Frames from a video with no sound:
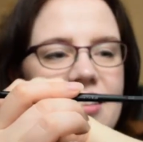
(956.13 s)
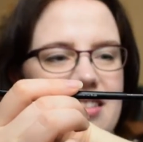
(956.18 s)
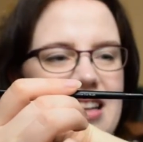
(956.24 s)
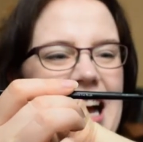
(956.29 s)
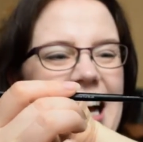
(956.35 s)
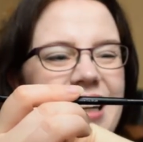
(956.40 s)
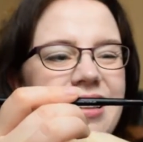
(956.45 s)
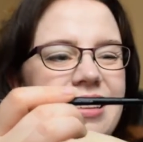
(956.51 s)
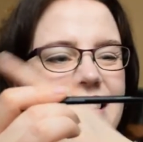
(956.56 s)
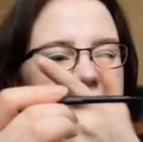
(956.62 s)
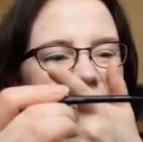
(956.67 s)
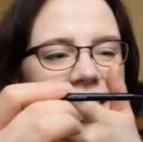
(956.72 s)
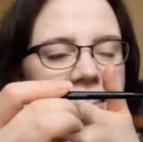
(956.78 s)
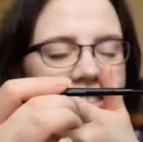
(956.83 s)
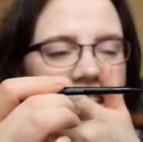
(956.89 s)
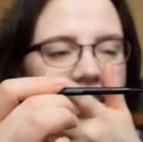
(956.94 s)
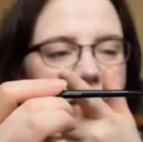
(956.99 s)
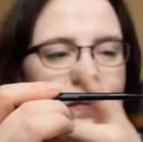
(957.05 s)
angled
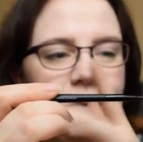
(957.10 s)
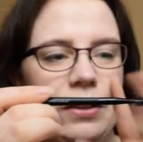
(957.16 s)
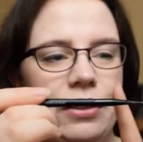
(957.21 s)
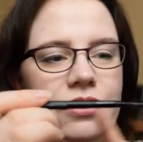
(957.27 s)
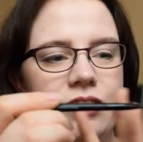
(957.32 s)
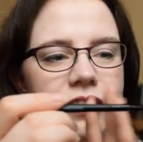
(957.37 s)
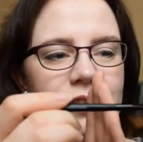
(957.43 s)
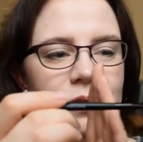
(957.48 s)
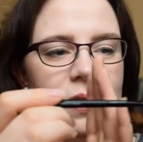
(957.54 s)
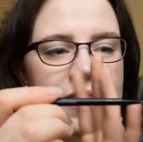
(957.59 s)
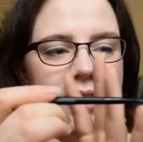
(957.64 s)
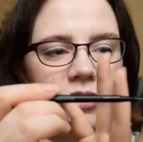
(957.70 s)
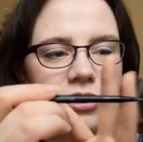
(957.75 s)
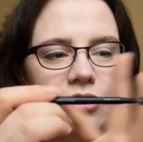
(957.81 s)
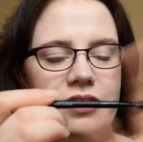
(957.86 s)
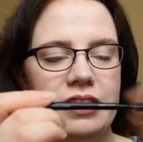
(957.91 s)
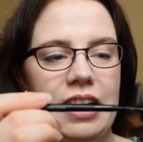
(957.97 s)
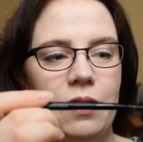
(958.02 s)
eyeshadow brushes where you
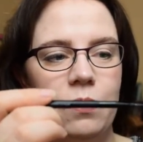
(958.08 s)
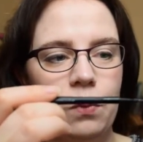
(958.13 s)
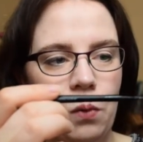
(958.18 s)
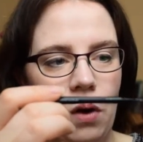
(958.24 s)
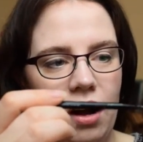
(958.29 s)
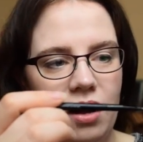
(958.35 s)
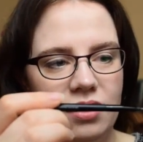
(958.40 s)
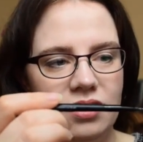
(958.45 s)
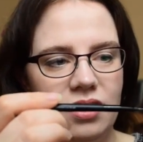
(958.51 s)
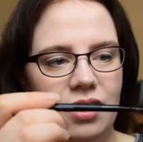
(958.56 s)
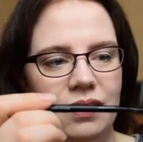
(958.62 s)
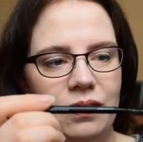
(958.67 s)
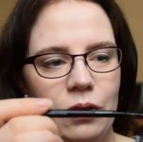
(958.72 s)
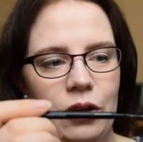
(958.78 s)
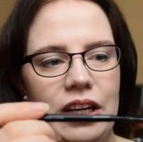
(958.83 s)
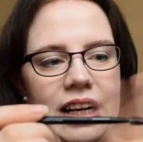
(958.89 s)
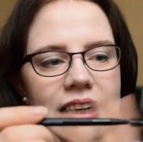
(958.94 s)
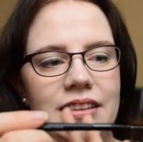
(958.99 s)
just get one on
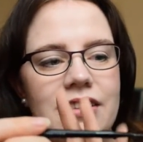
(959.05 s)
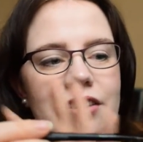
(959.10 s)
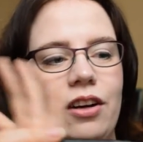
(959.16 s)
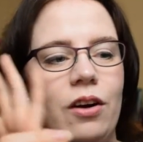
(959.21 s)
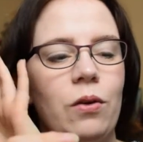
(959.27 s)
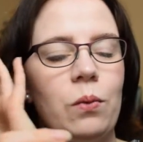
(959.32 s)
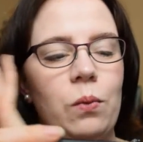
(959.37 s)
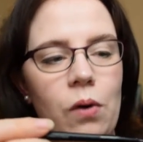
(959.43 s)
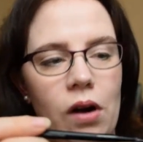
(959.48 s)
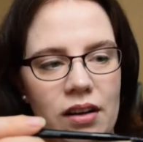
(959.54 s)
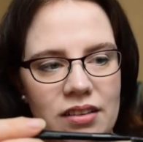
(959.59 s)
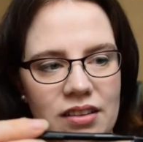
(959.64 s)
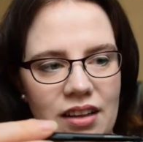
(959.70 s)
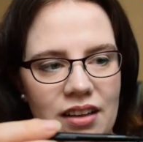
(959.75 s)
one end or one